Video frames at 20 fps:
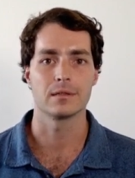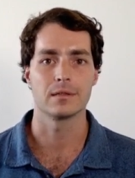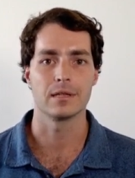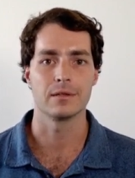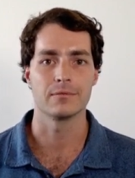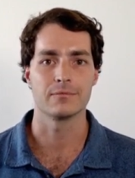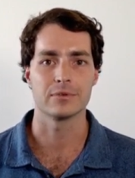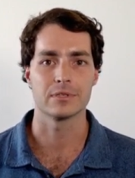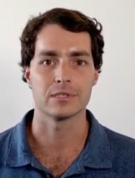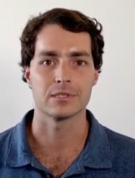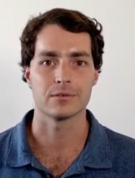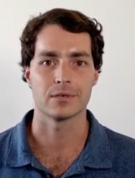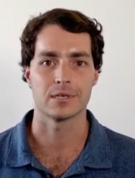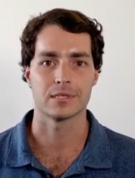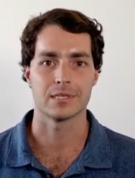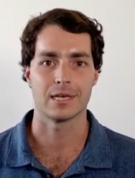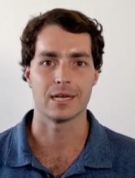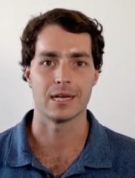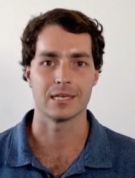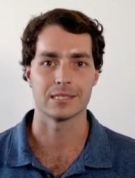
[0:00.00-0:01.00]

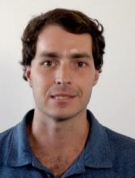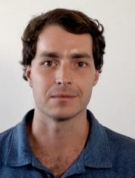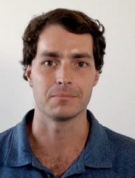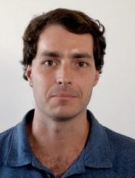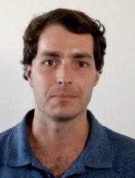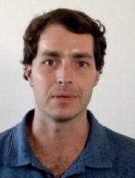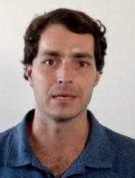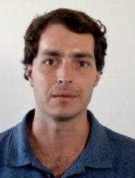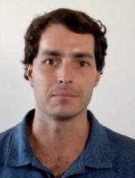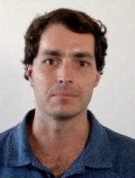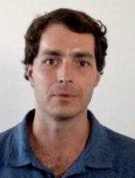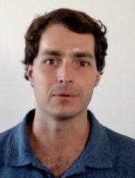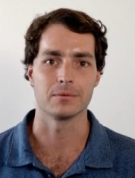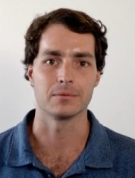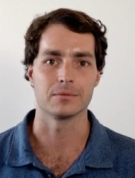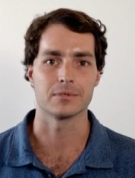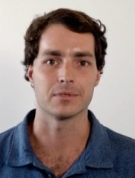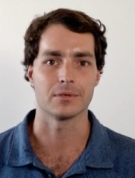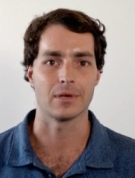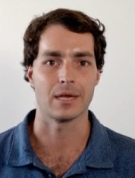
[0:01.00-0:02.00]
infrastructure hasn't been
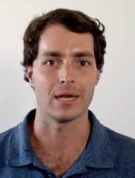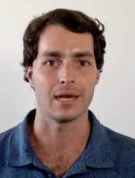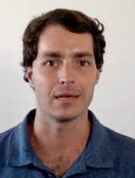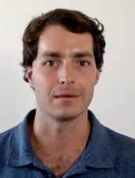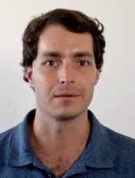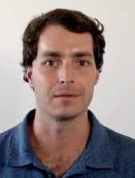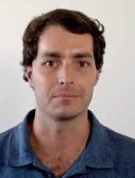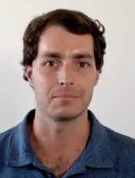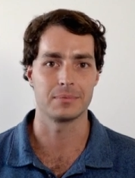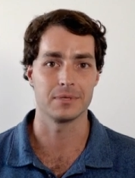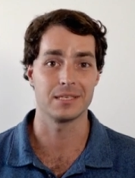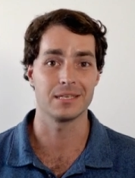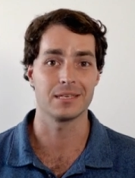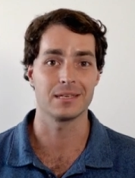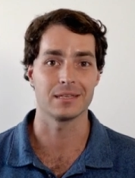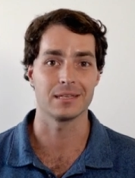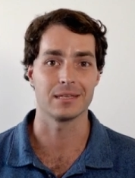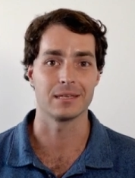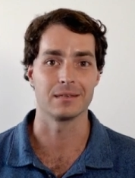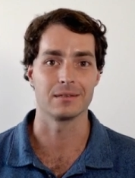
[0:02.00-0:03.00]
built. So
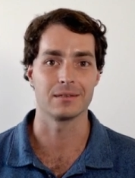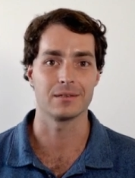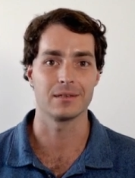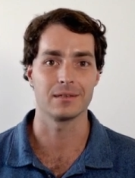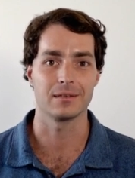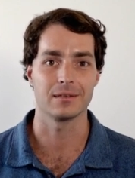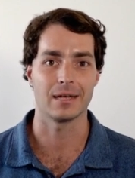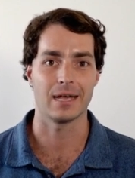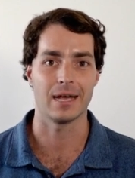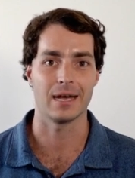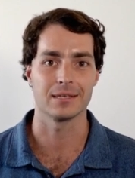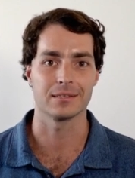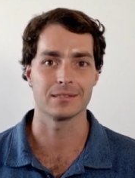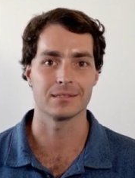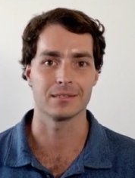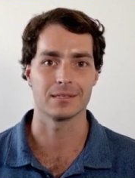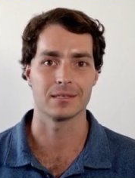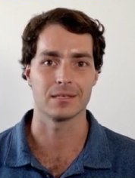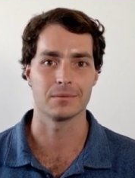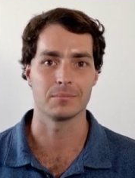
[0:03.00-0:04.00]
particularly
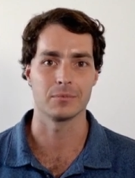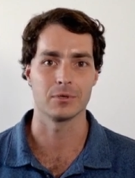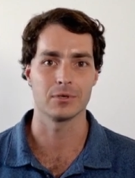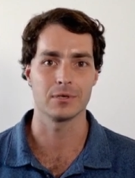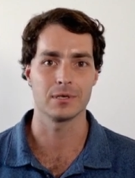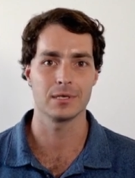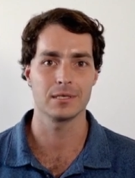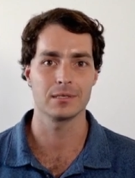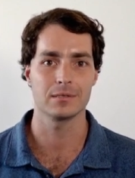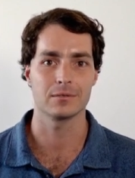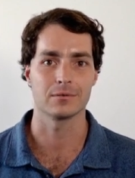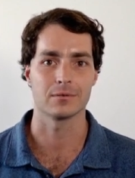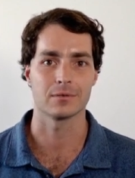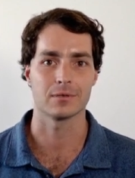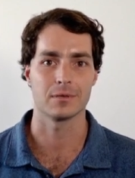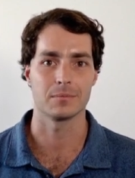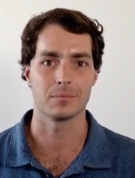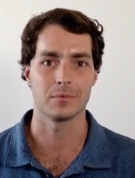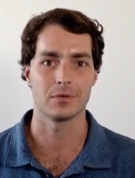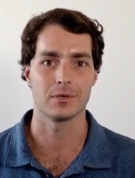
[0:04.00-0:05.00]
houses in communities or
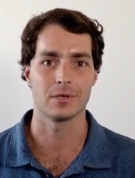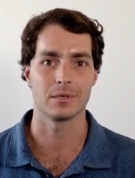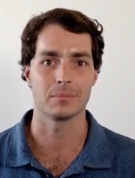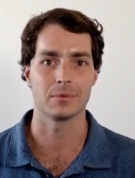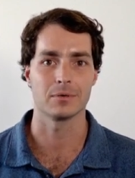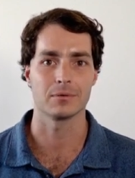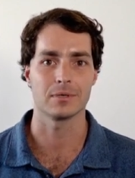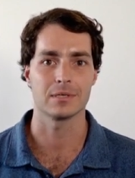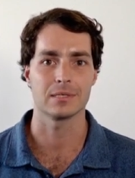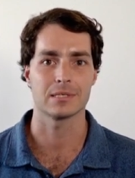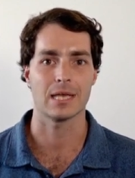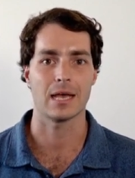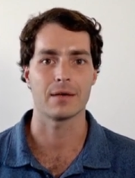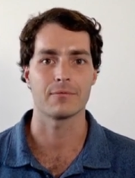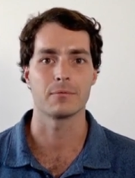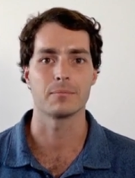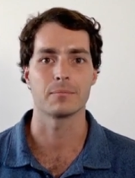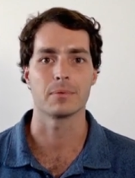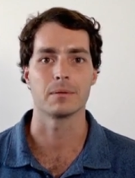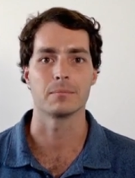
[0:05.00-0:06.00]
community buildings
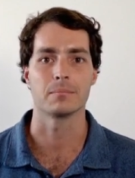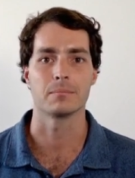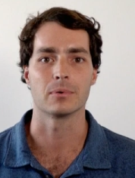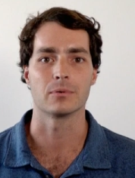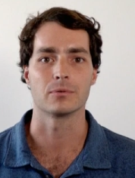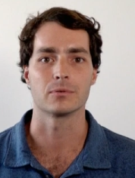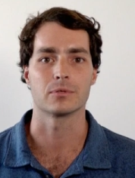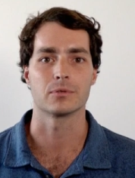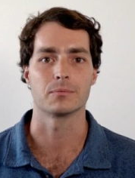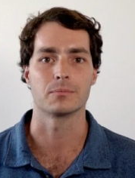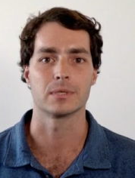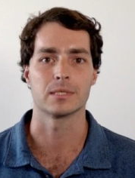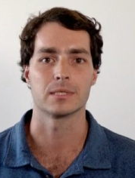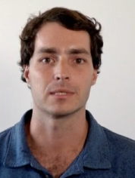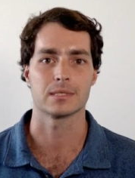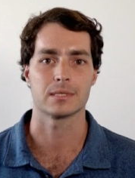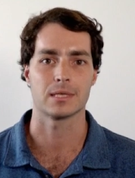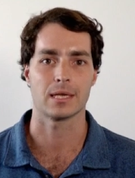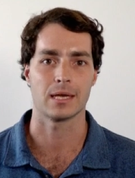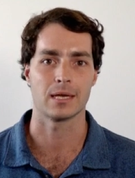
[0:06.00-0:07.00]
haven't been built to
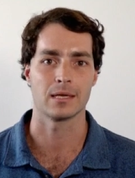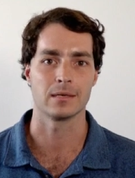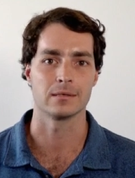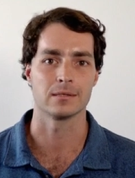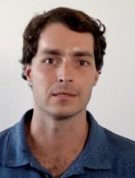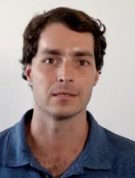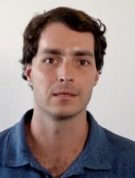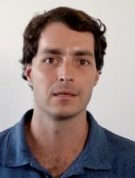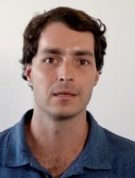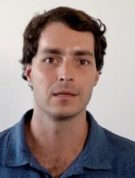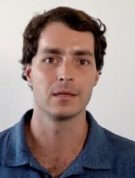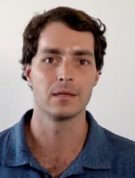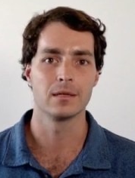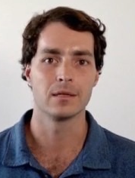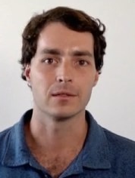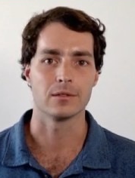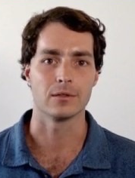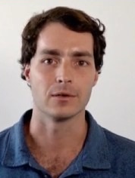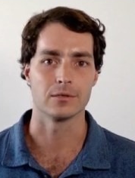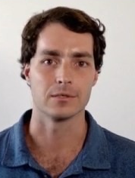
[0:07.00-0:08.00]
withstand
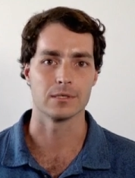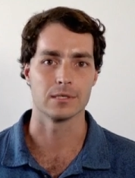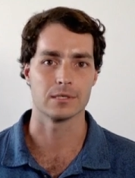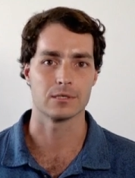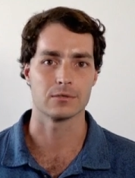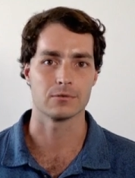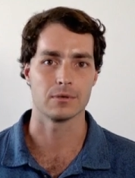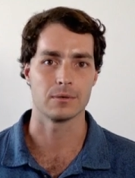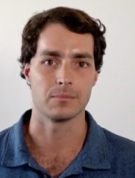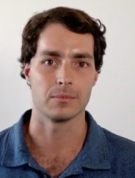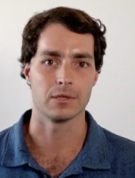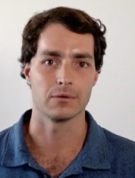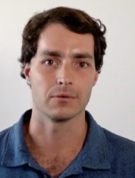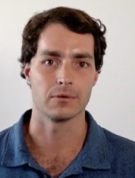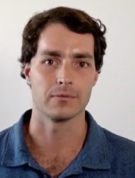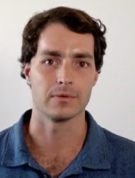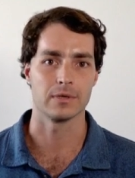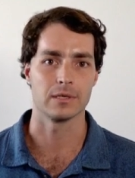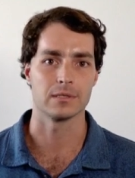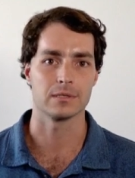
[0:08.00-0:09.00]
those extreme weather
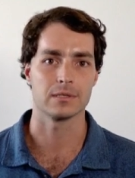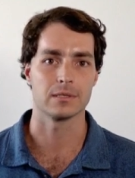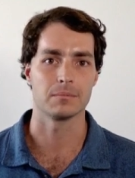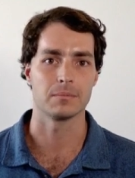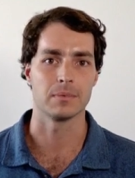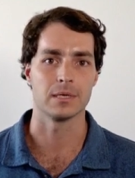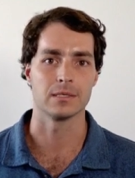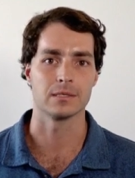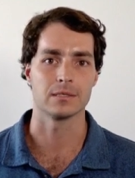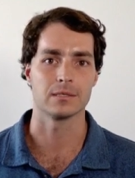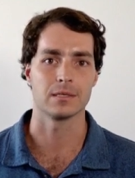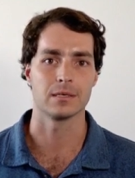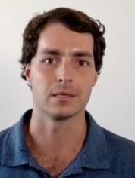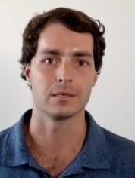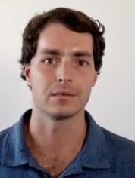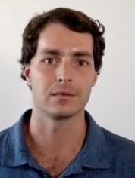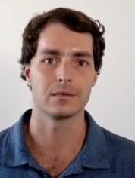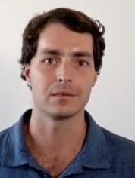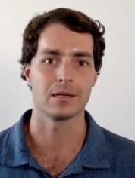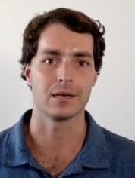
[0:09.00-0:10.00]
events. It means
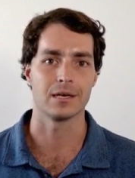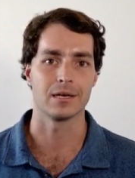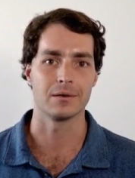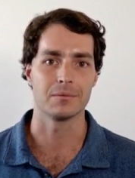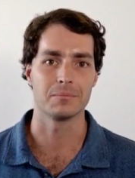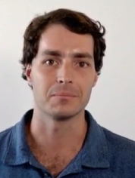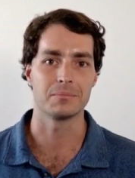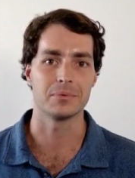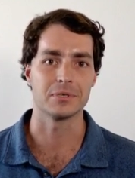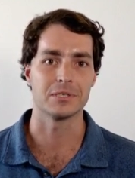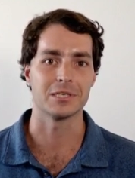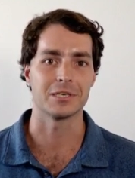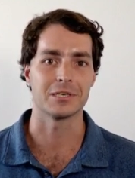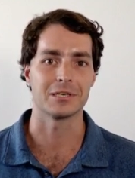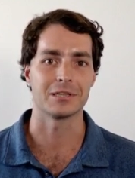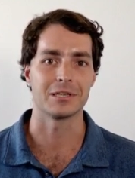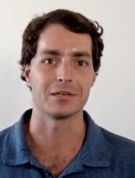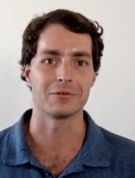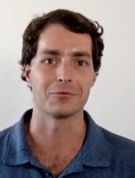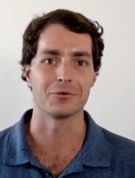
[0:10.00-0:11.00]
that
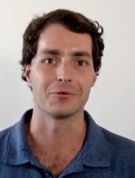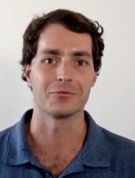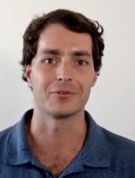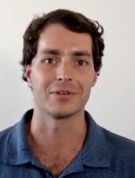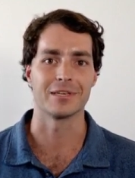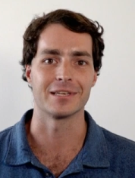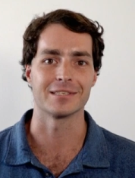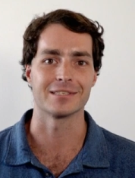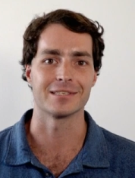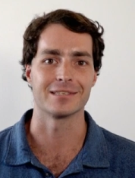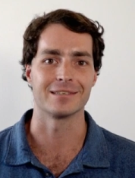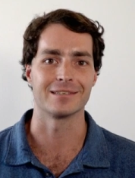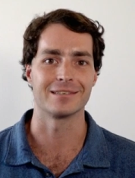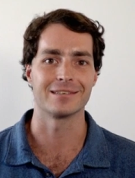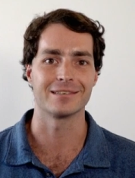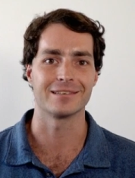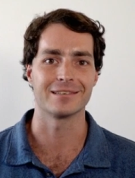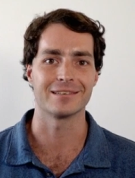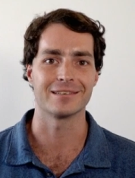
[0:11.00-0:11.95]
particularly roofing isn't